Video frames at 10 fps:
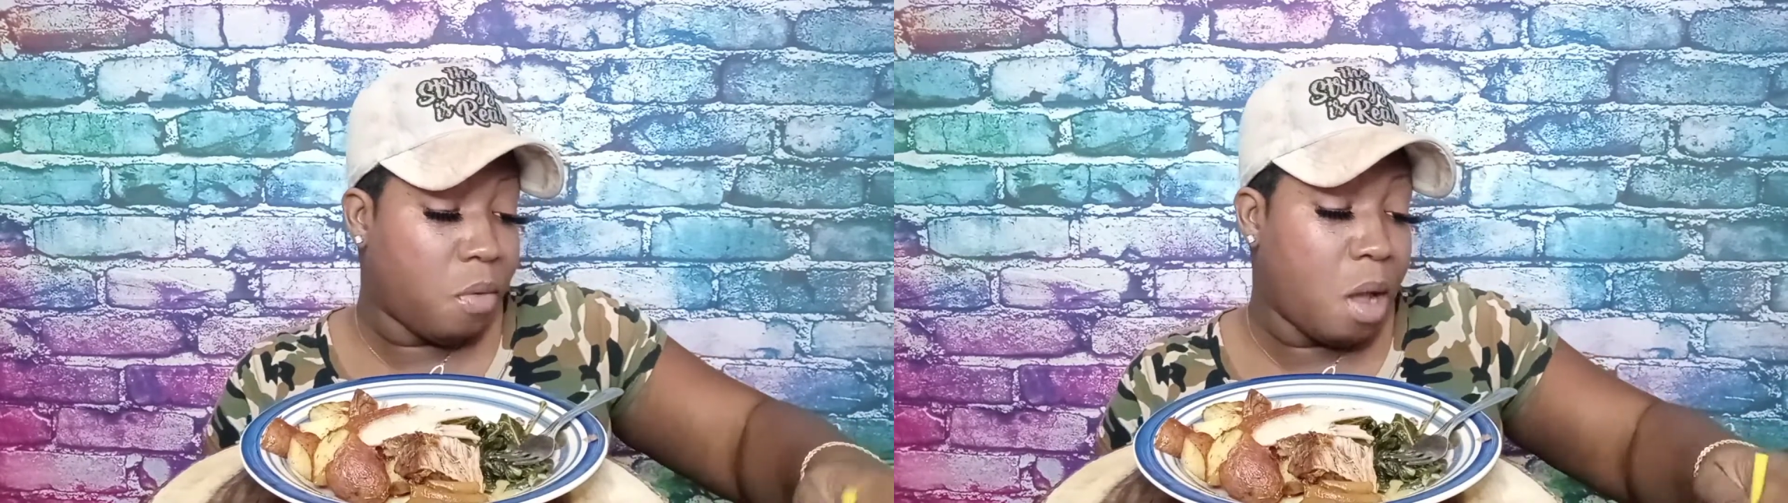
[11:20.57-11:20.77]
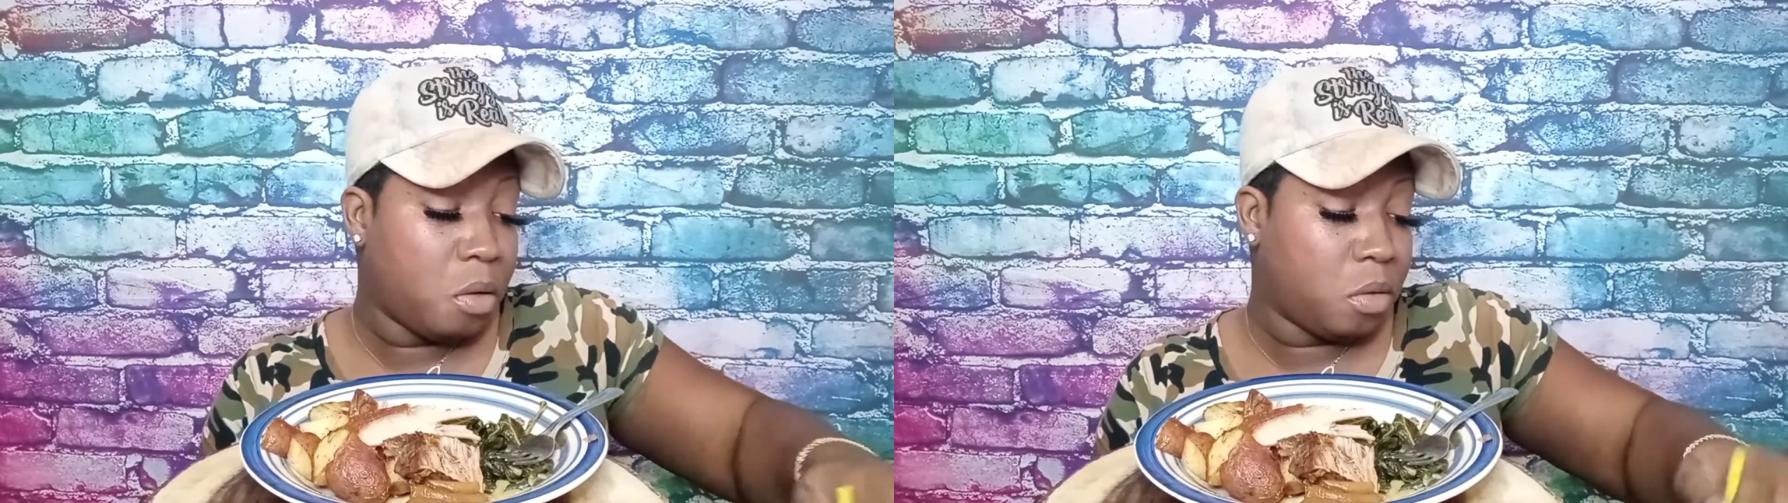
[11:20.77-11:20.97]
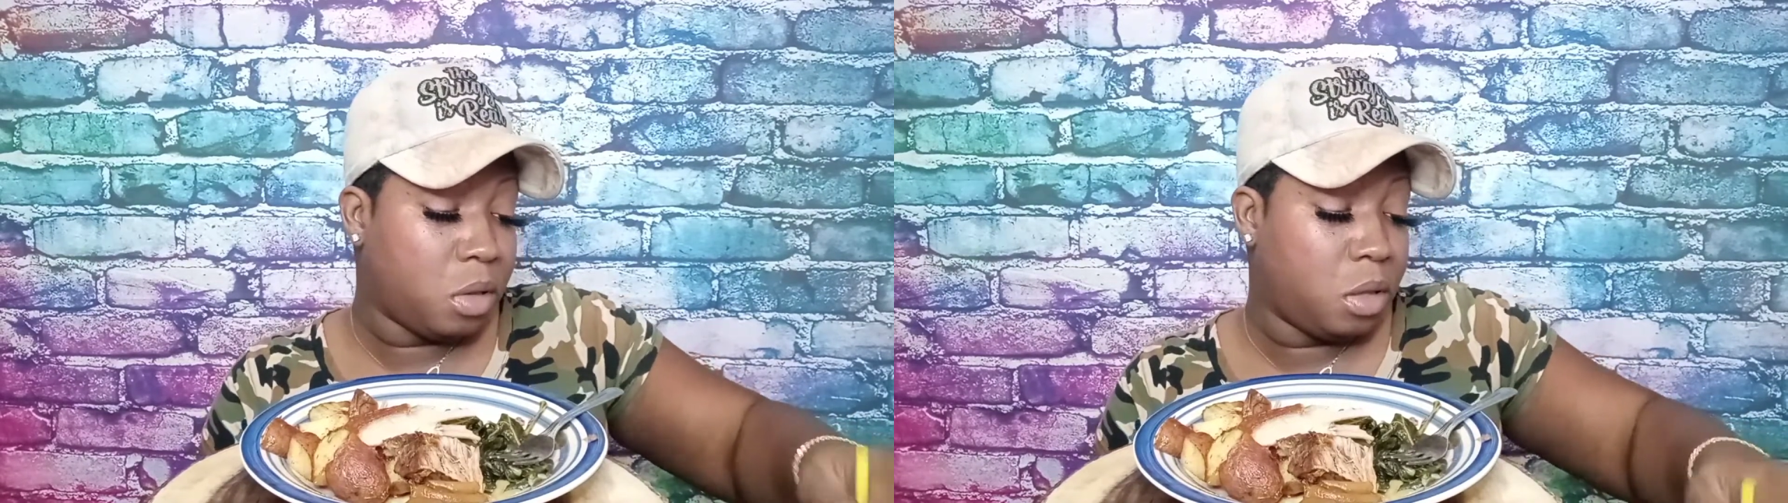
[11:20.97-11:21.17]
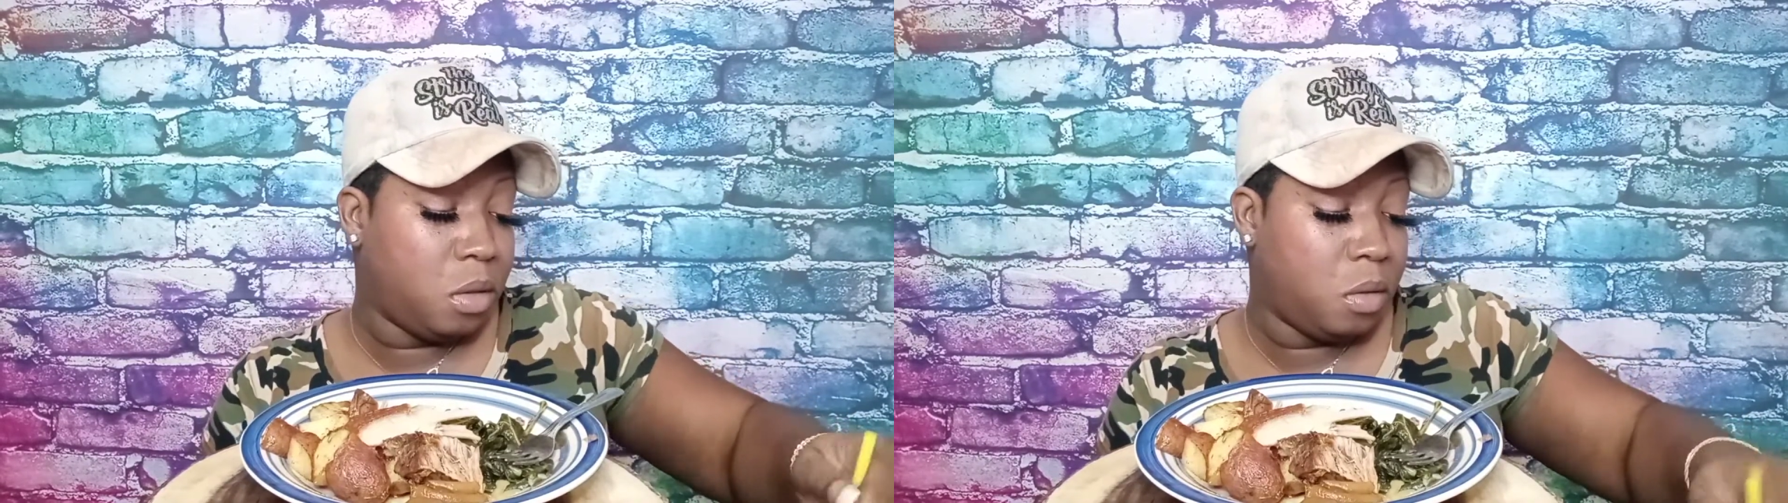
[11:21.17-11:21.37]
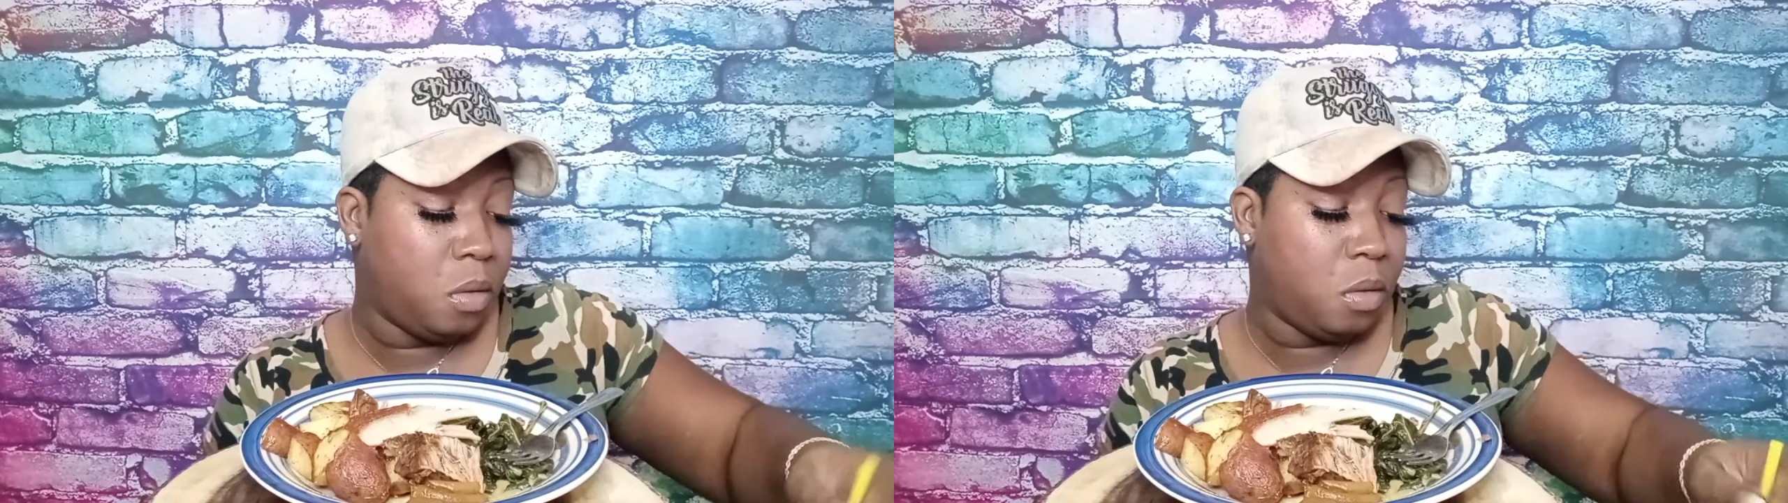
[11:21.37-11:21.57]
roast,
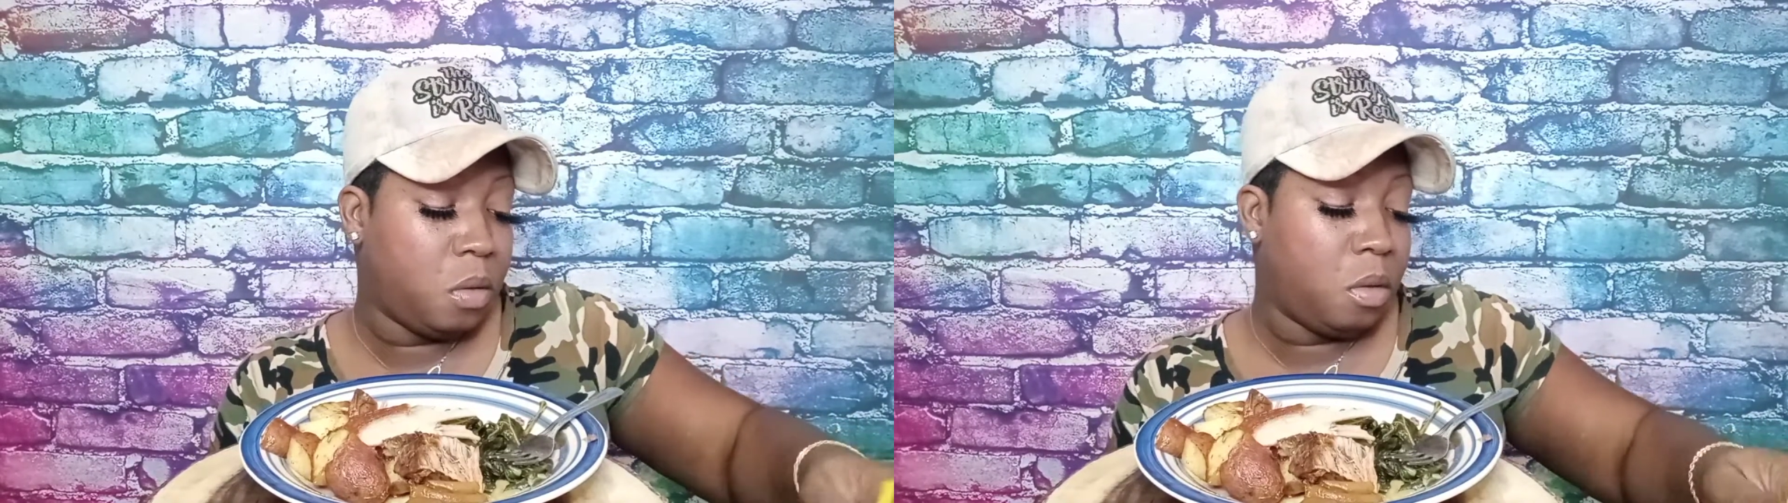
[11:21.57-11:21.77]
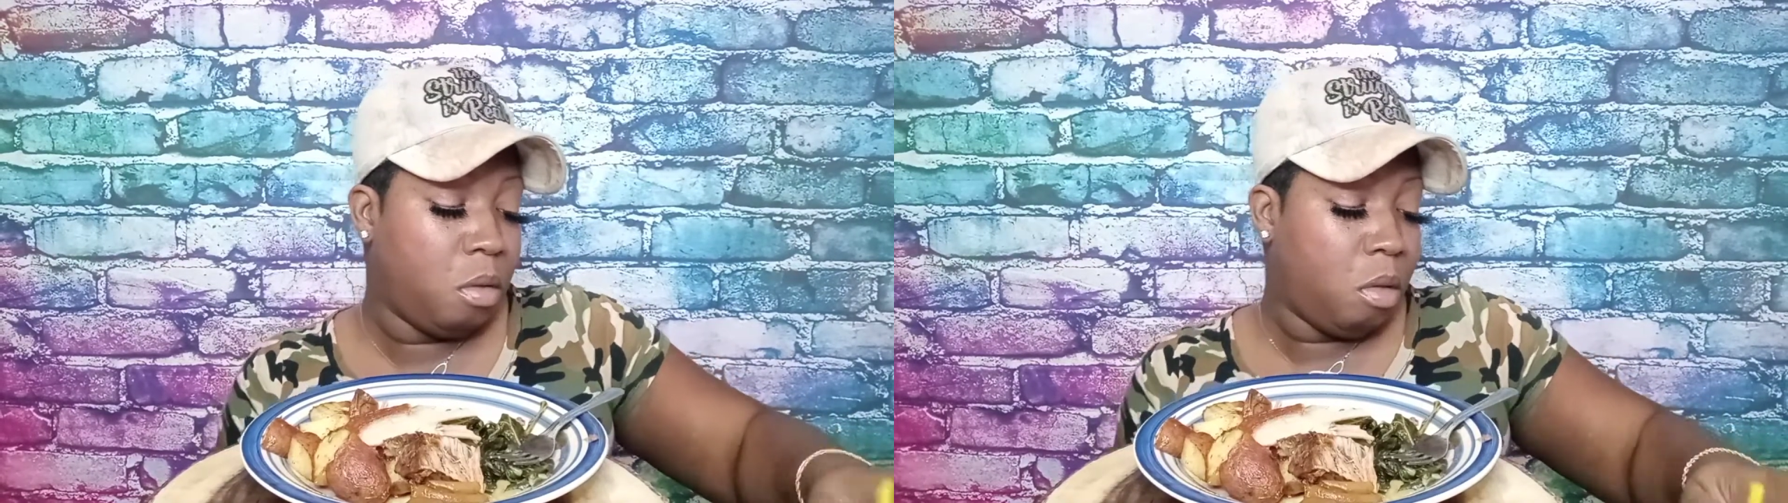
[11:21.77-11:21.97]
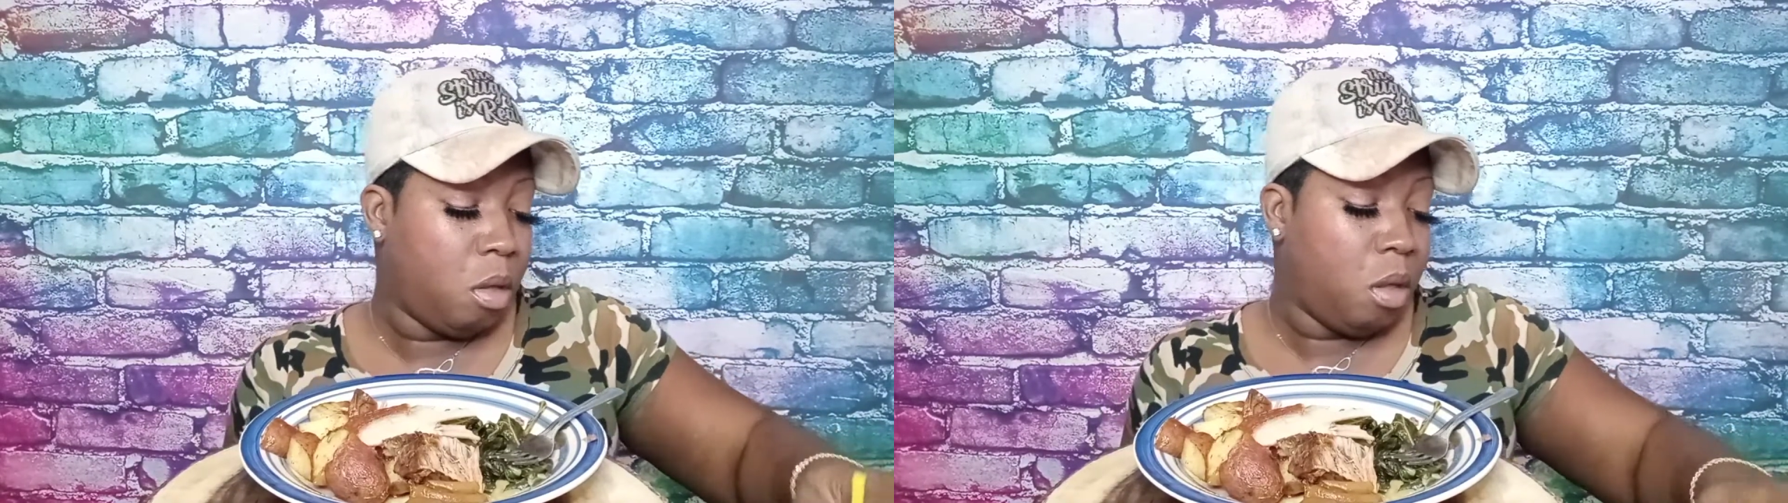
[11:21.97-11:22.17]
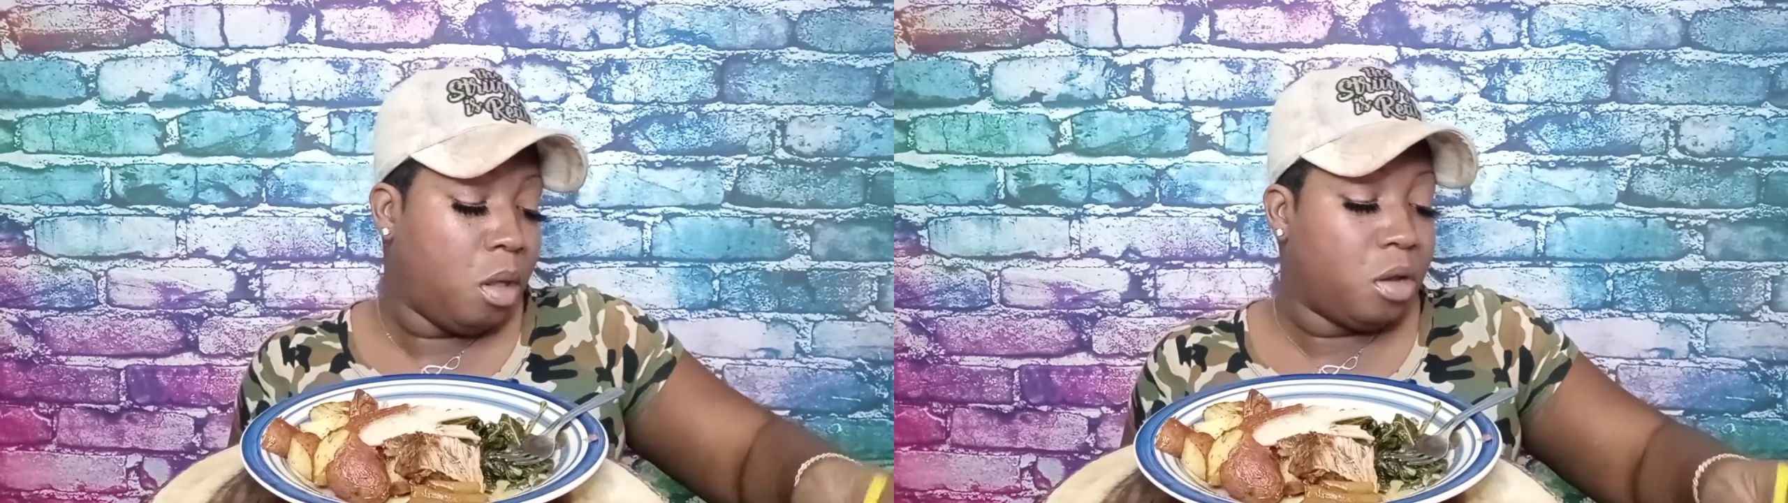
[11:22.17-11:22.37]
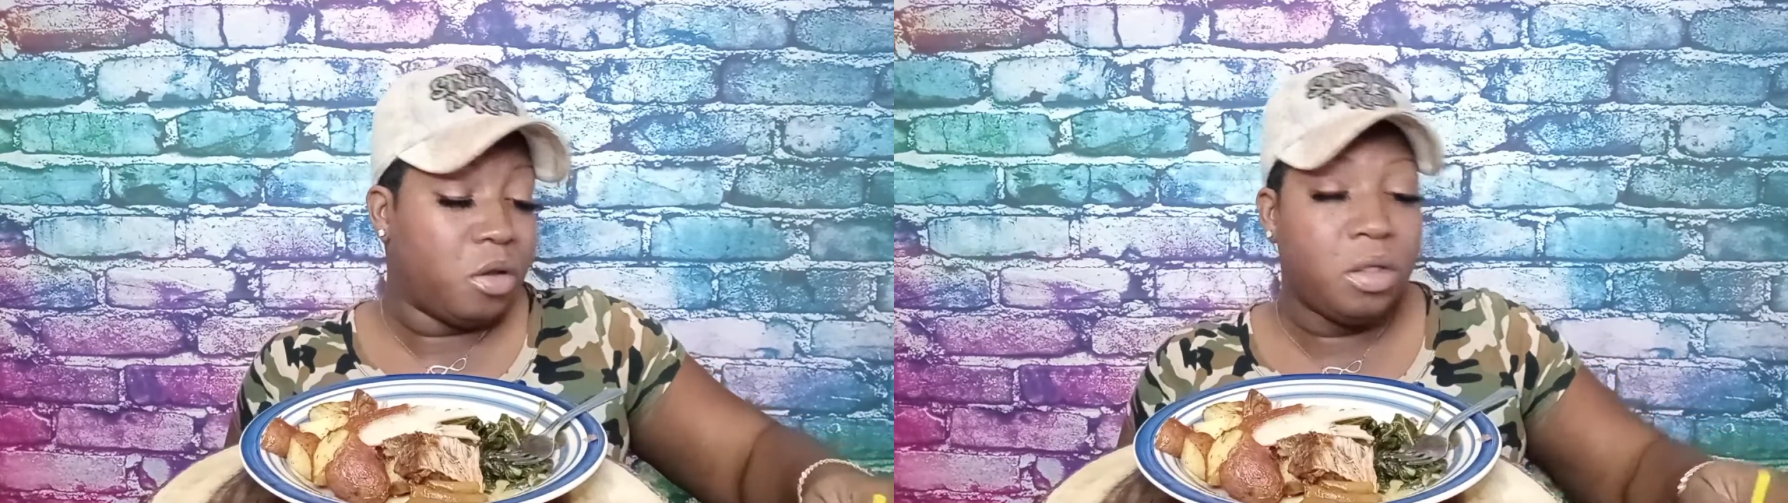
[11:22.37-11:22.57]

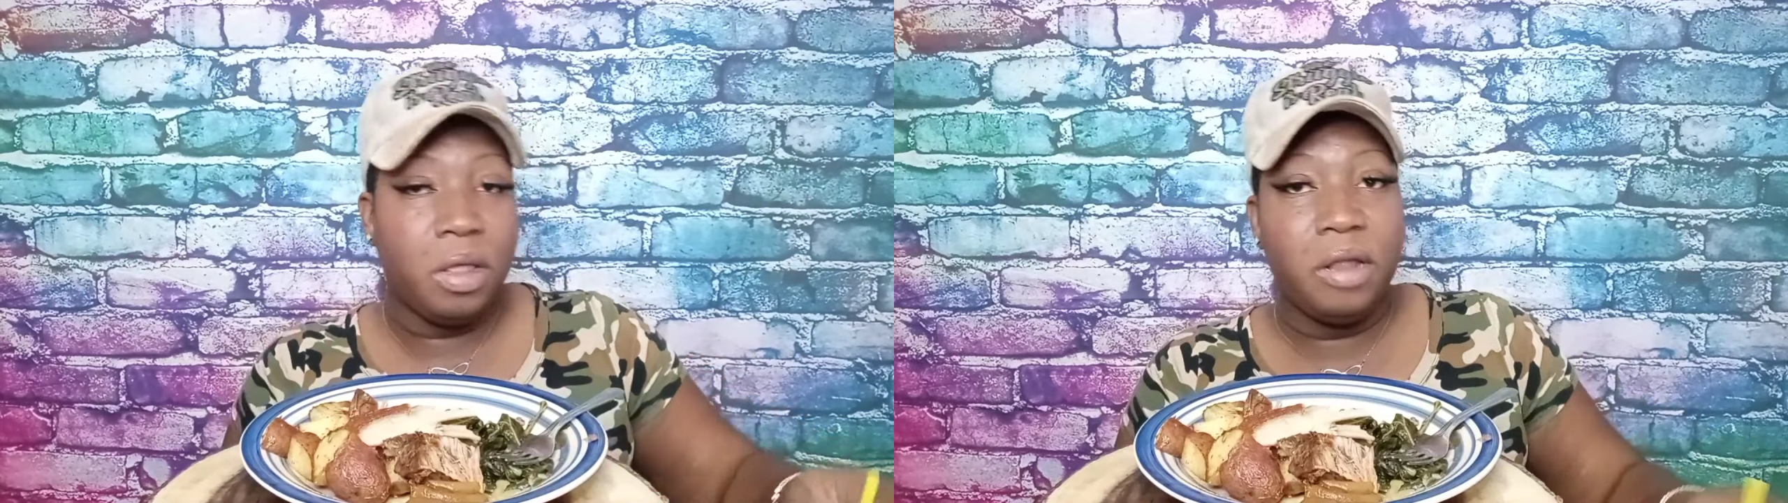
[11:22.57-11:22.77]
just